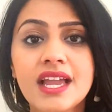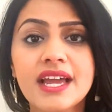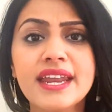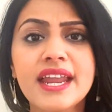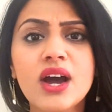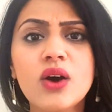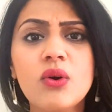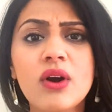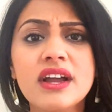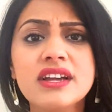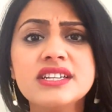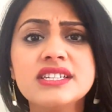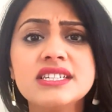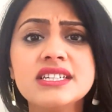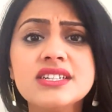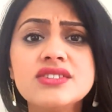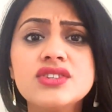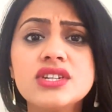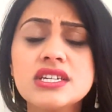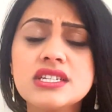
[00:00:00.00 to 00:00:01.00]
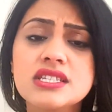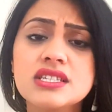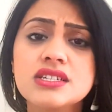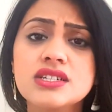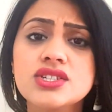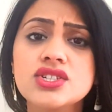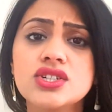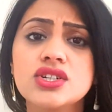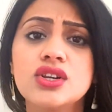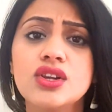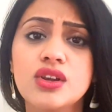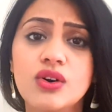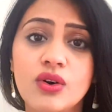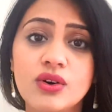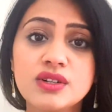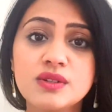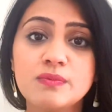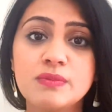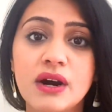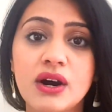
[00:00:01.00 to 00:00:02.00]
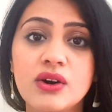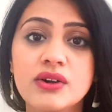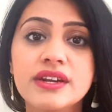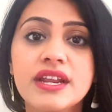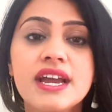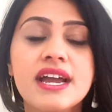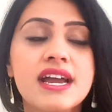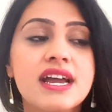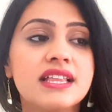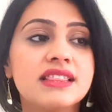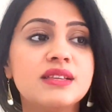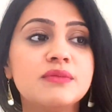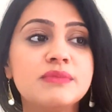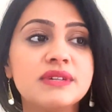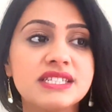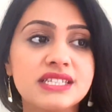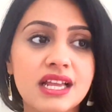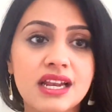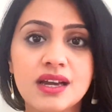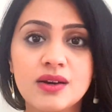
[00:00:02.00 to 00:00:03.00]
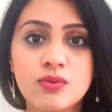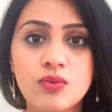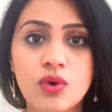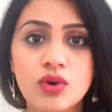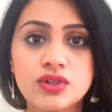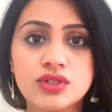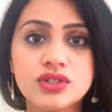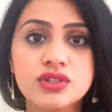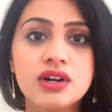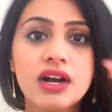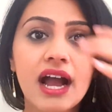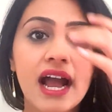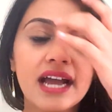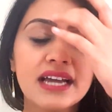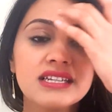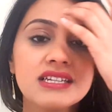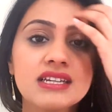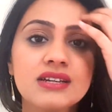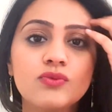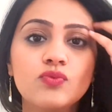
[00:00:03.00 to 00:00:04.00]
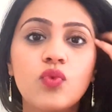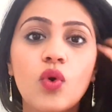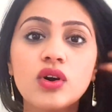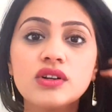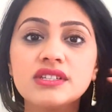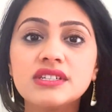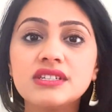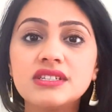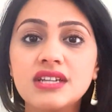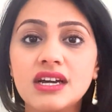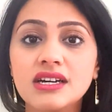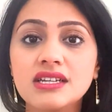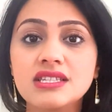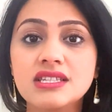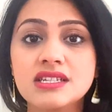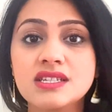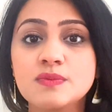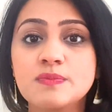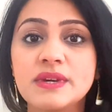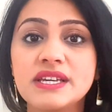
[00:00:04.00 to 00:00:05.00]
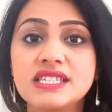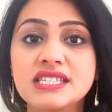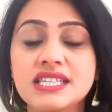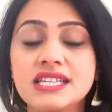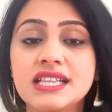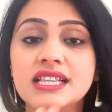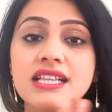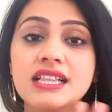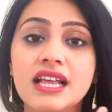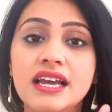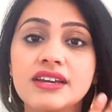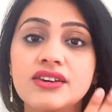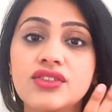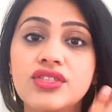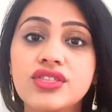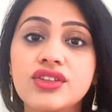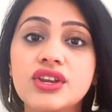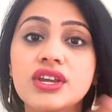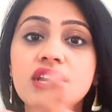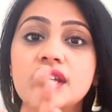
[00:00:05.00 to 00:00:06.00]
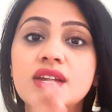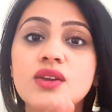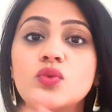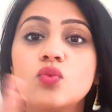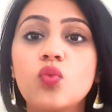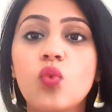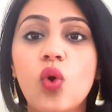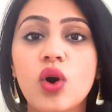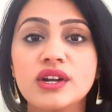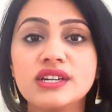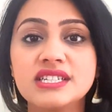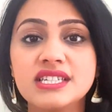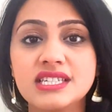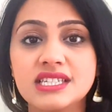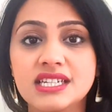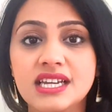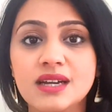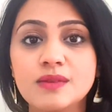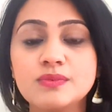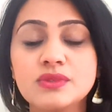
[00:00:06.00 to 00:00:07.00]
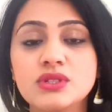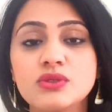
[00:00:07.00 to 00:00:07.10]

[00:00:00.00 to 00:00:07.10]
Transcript: Now, I did research a lot about the micellar water, and what it does is basically like a 3-in-1 step.